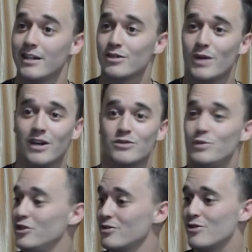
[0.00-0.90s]
And as well as
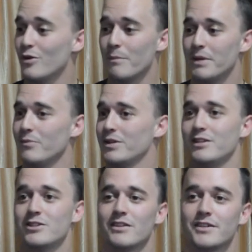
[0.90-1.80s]
we just do our bit with
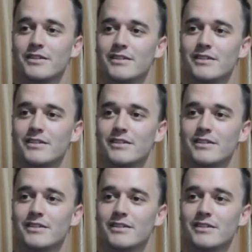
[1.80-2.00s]
each other.